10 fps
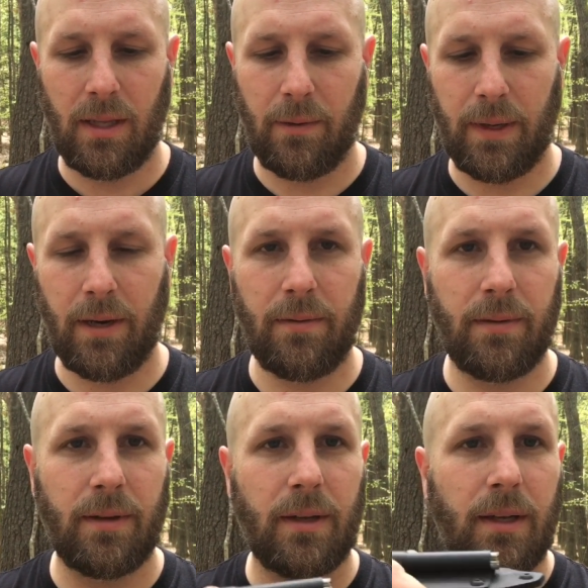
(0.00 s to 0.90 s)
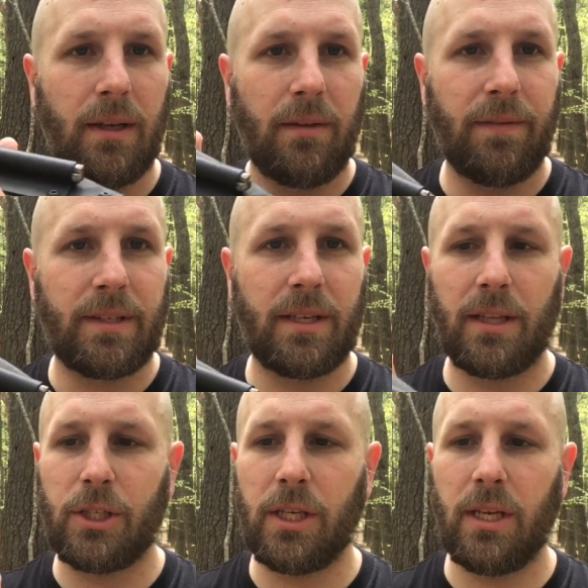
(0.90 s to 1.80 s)
There we go. Fits into
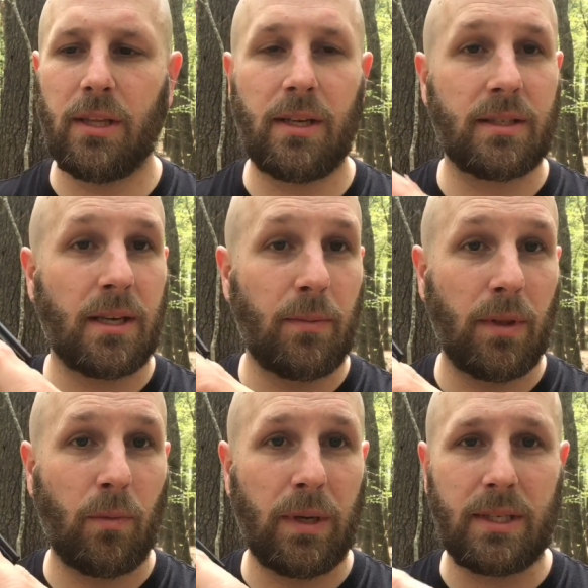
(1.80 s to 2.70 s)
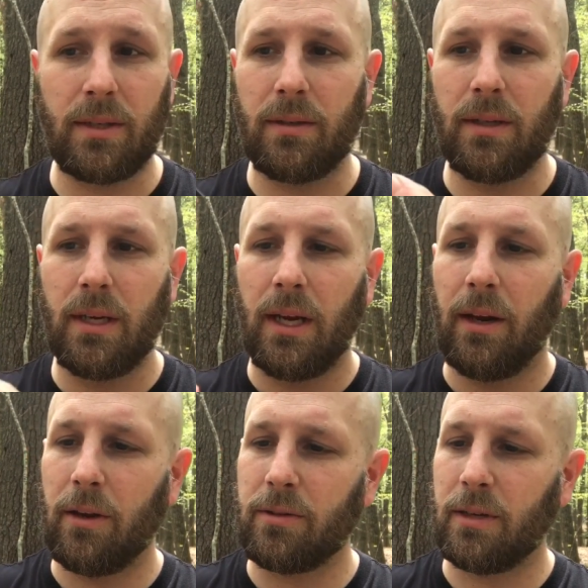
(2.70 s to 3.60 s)
the sheath. It does come with a whistle.
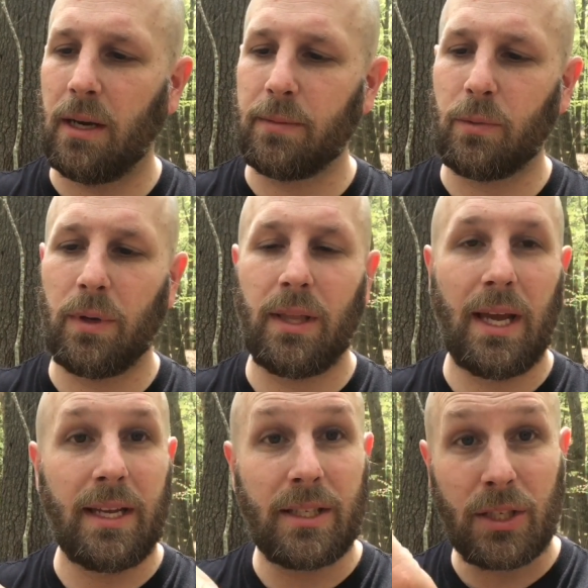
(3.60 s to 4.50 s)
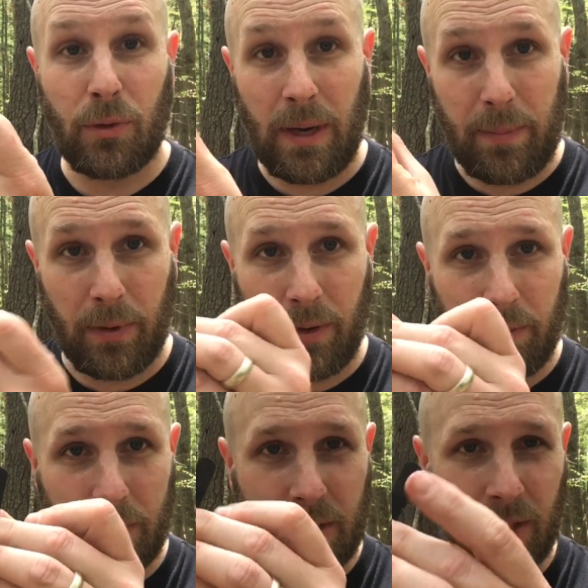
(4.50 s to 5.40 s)
It also comes with a scraper,
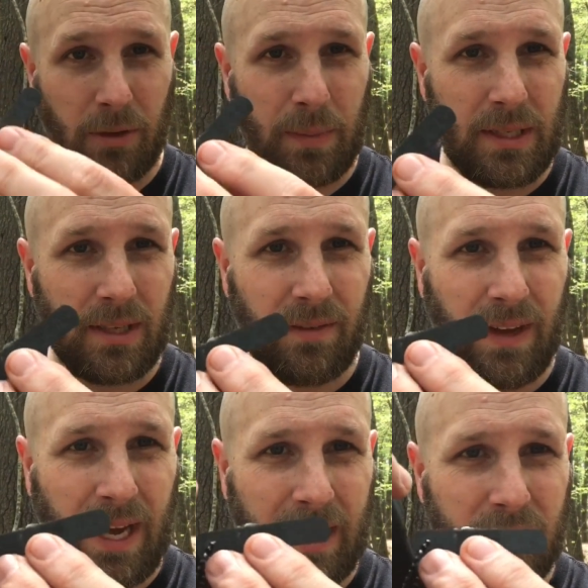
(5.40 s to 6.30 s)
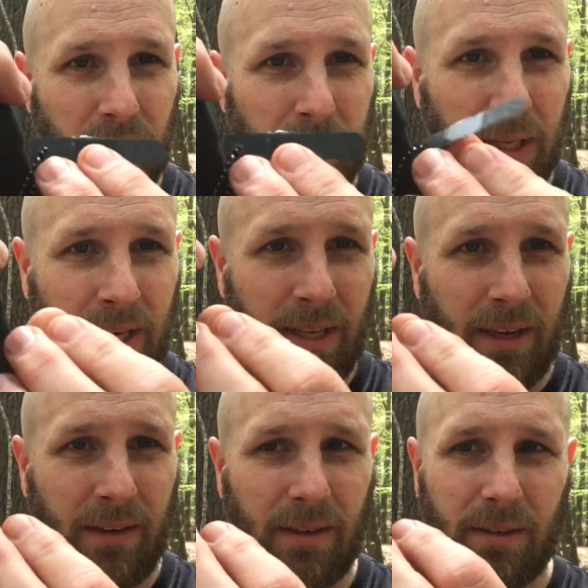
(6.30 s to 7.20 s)
which is a little piece of hacksaw blade
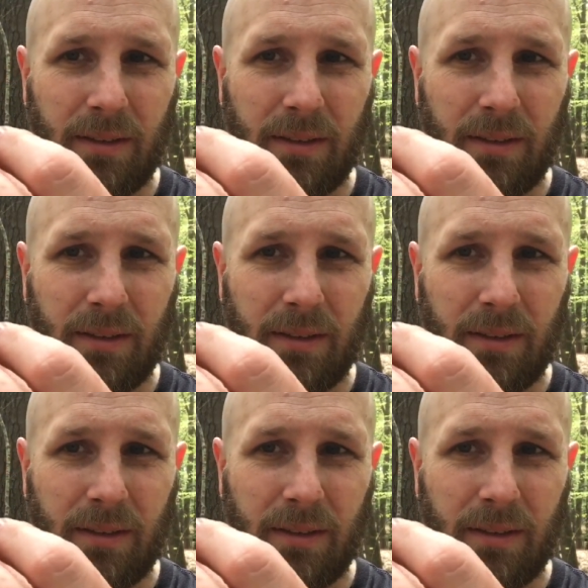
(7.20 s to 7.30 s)
there.